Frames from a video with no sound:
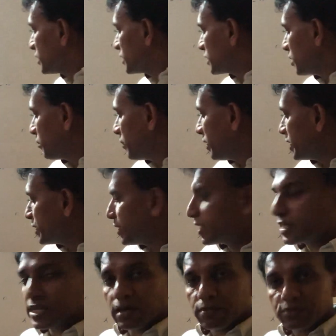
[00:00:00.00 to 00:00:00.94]

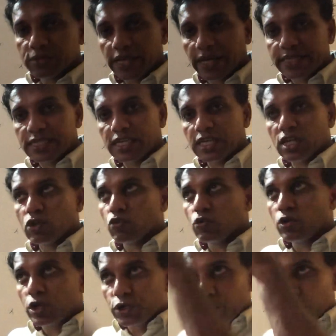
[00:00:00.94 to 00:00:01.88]
Symmetric comes x
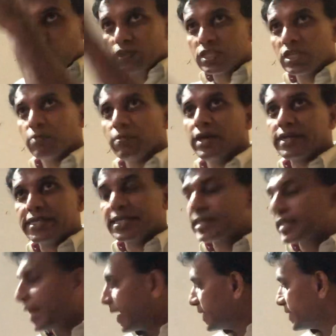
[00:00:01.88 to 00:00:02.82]
equal to
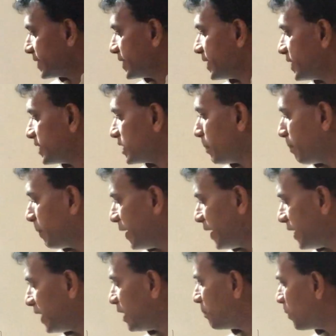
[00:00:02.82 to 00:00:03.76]
symmetric axis,
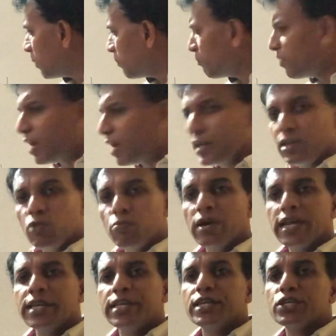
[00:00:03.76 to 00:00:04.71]
minimum value
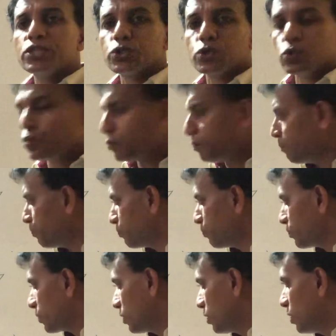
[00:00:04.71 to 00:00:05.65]
minus 2.
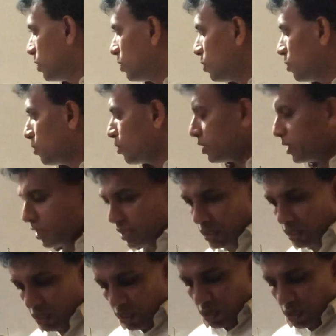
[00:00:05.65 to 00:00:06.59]
Okay,
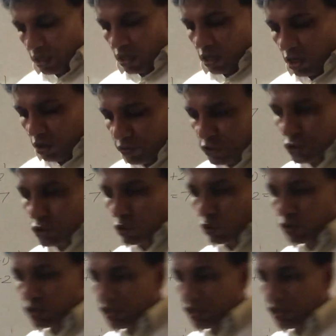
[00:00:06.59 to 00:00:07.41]
now we draw the